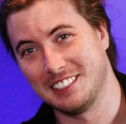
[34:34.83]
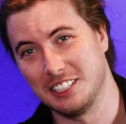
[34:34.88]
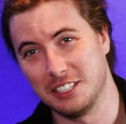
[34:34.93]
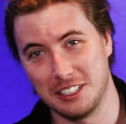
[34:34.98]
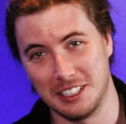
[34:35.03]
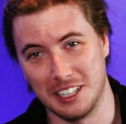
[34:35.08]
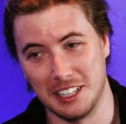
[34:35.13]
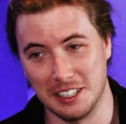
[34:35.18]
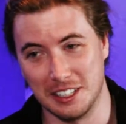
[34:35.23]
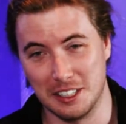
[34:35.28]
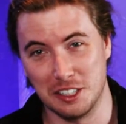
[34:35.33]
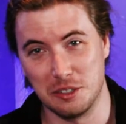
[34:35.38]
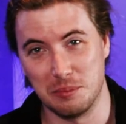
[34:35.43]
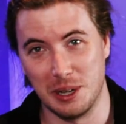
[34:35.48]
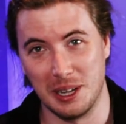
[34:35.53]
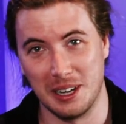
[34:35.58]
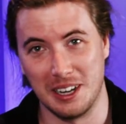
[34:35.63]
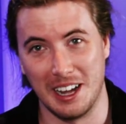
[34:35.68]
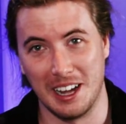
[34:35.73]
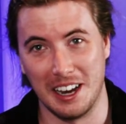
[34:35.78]
I'll say this has
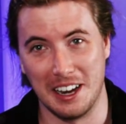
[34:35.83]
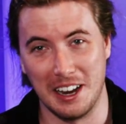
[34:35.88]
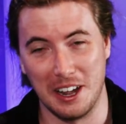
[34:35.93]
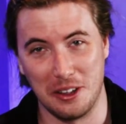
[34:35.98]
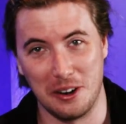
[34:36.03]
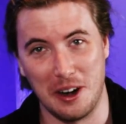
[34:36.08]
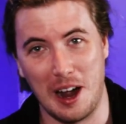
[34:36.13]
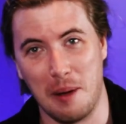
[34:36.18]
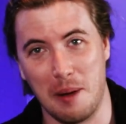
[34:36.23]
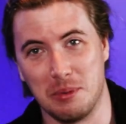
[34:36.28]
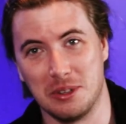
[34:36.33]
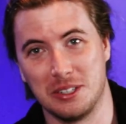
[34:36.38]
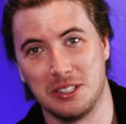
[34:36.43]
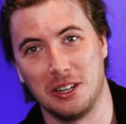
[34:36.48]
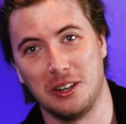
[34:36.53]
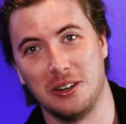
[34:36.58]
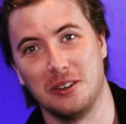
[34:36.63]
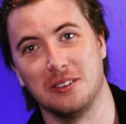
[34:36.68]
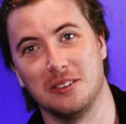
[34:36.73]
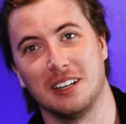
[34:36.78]
been another
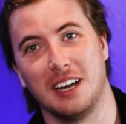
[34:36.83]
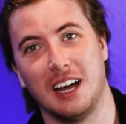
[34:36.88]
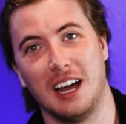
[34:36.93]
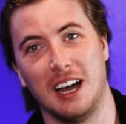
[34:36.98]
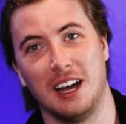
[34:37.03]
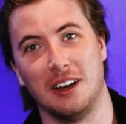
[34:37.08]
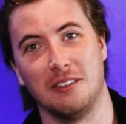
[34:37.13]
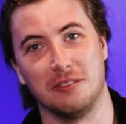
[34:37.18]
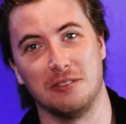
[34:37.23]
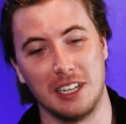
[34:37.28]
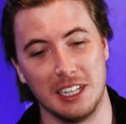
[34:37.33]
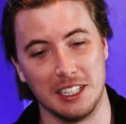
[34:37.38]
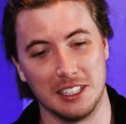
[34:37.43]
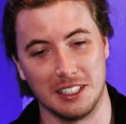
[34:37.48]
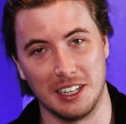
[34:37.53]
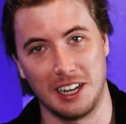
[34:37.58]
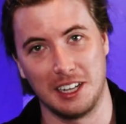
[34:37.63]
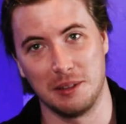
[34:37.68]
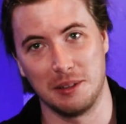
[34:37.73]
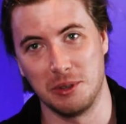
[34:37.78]
episode of
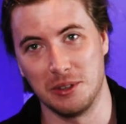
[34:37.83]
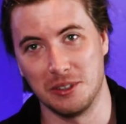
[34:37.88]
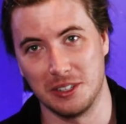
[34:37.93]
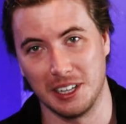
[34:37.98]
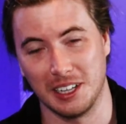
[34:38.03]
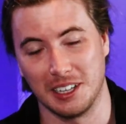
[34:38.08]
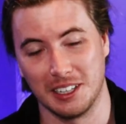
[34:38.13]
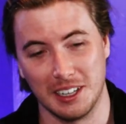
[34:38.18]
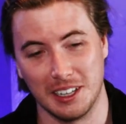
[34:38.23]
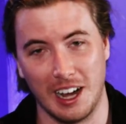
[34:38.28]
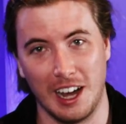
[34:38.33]
Inside the Music.